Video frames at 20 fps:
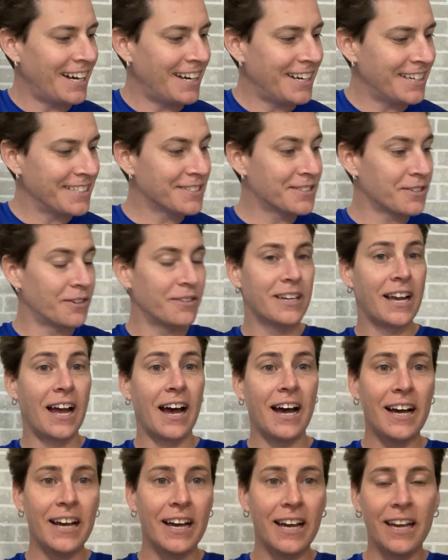So the
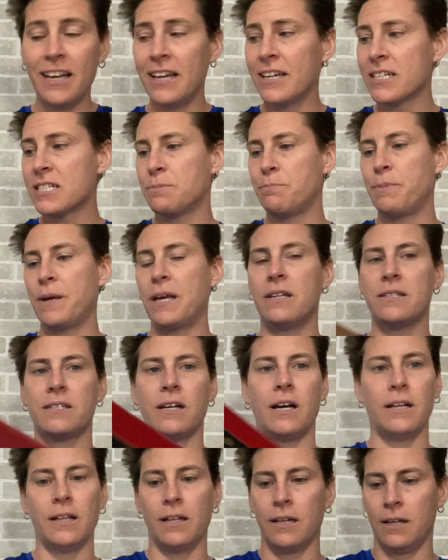guy spent
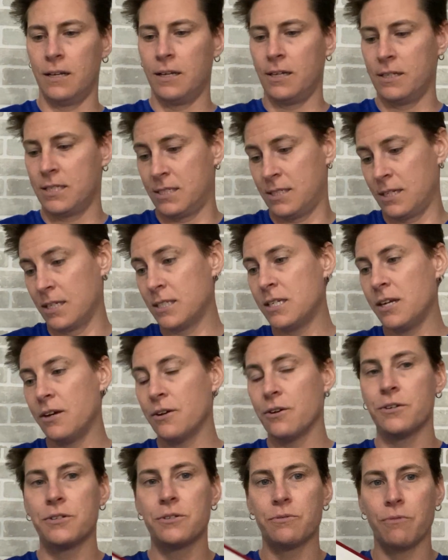6
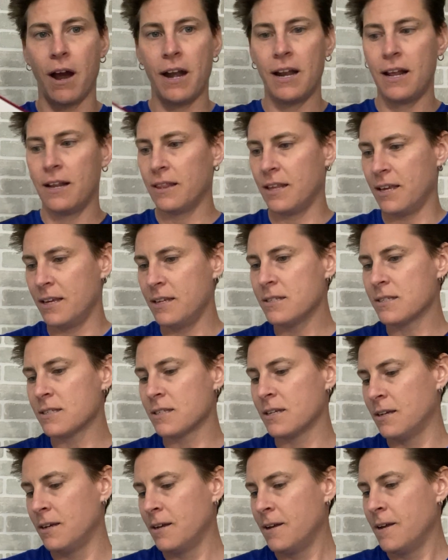years writing these,
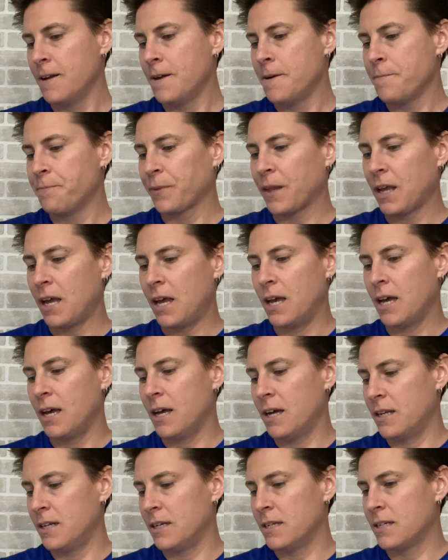
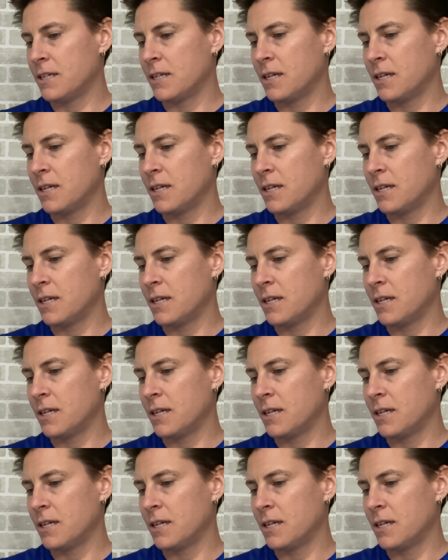and